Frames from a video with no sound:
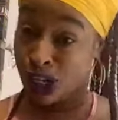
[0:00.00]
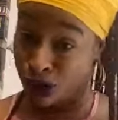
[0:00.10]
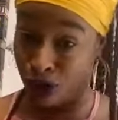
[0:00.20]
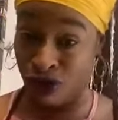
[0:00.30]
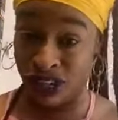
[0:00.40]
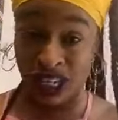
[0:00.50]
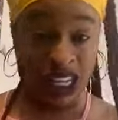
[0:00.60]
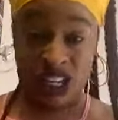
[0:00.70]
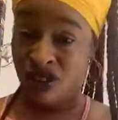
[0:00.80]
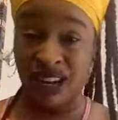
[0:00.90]
But you,
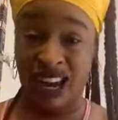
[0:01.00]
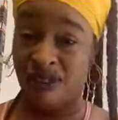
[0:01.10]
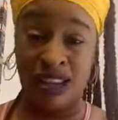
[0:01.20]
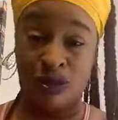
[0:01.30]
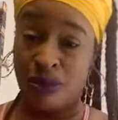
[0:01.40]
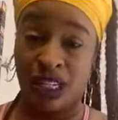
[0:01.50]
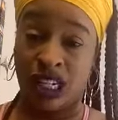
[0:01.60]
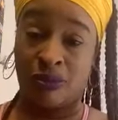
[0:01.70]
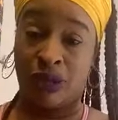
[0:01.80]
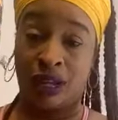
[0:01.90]
you gotta reach me
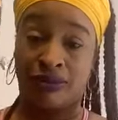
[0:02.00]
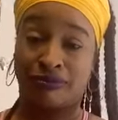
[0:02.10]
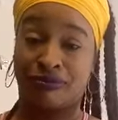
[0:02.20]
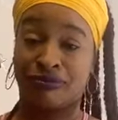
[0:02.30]
to jerk me.